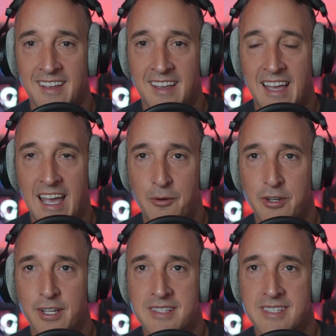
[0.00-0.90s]
How are
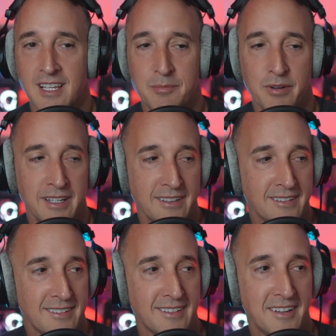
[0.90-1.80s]
you going to
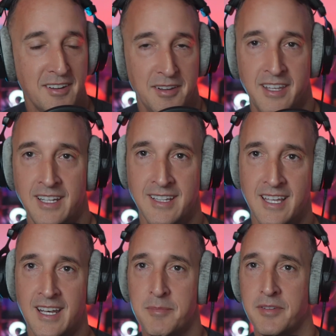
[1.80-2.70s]
celebrate getting
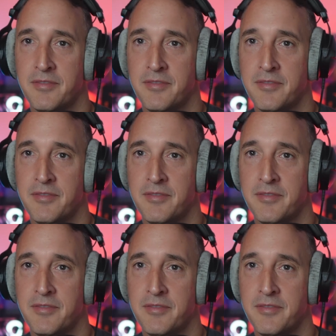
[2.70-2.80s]
that number